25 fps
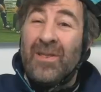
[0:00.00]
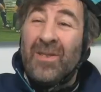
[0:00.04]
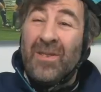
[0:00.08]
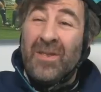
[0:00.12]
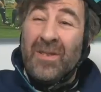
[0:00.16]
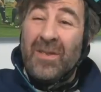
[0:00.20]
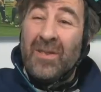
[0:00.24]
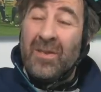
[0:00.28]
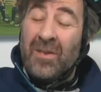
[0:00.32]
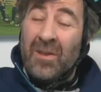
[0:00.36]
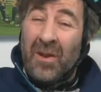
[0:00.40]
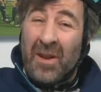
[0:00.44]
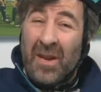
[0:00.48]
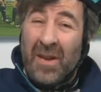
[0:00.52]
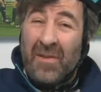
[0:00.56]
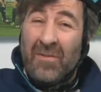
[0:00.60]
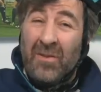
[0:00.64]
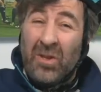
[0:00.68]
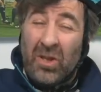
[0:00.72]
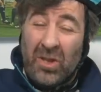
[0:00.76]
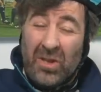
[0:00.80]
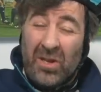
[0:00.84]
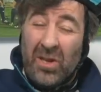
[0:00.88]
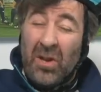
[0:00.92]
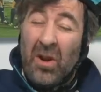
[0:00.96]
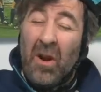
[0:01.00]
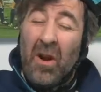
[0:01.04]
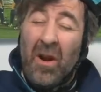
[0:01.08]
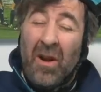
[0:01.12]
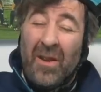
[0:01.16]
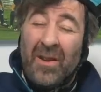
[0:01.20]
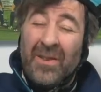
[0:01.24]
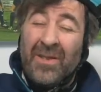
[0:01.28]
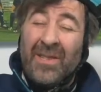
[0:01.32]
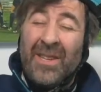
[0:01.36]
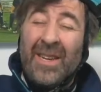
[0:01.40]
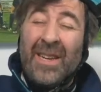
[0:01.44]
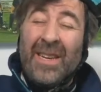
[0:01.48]
in not even just in
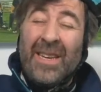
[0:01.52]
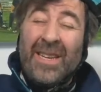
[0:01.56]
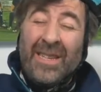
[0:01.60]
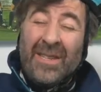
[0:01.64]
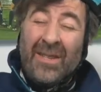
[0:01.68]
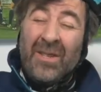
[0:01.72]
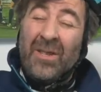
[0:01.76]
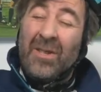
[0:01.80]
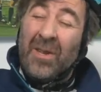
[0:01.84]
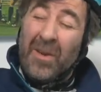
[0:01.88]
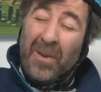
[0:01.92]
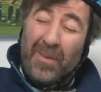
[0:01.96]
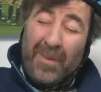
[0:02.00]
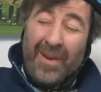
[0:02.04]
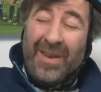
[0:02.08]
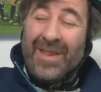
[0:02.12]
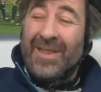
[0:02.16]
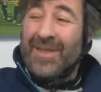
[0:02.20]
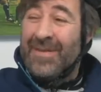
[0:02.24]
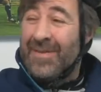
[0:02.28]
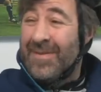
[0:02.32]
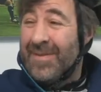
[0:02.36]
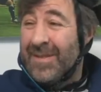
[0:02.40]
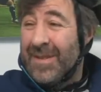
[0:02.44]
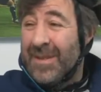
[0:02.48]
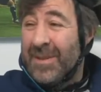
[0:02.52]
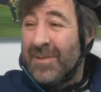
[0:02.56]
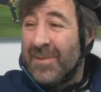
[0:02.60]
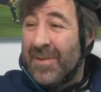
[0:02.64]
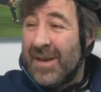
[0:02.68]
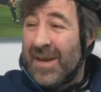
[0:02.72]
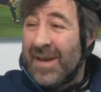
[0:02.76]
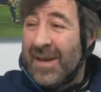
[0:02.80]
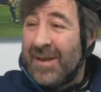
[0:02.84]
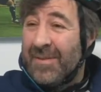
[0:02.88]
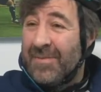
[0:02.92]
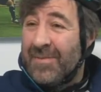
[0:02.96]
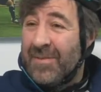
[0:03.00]
Ireland in Dublin as
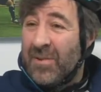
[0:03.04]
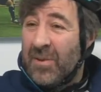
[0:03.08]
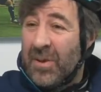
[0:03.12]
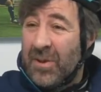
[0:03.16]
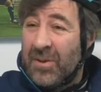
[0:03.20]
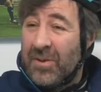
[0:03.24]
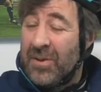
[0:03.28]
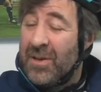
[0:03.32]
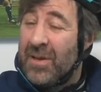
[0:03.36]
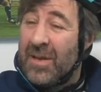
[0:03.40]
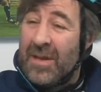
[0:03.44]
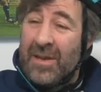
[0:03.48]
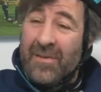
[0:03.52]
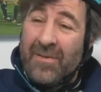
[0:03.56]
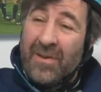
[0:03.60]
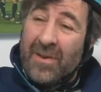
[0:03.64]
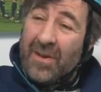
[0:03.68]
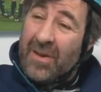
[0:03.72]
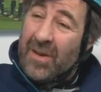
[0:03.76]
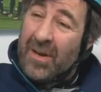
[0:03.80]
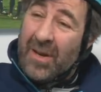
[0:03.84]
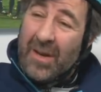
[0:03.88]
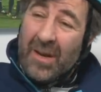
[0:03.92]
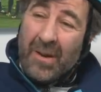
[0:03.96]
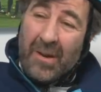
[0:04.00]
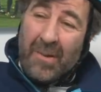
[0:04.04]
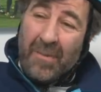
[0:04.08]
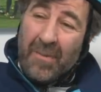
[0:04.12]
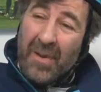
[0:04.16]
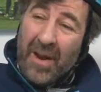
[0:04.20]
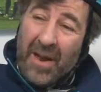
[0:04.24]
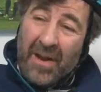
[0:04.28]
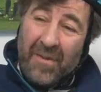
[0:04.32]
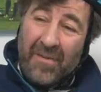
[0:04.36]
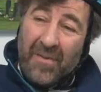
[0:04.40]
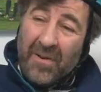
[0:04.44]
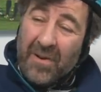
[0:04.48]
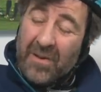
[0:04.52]
well way. so I couldn't even
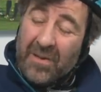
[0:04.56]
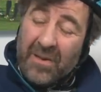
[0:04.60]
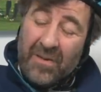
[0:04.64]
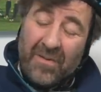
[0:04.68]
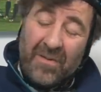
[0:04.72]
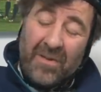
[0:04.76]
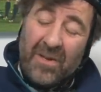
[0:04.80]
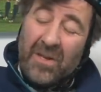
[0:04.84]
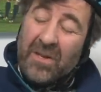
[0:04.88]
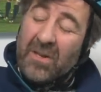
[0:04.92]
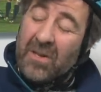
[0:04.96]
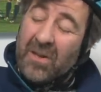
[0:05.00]
play mm. for a different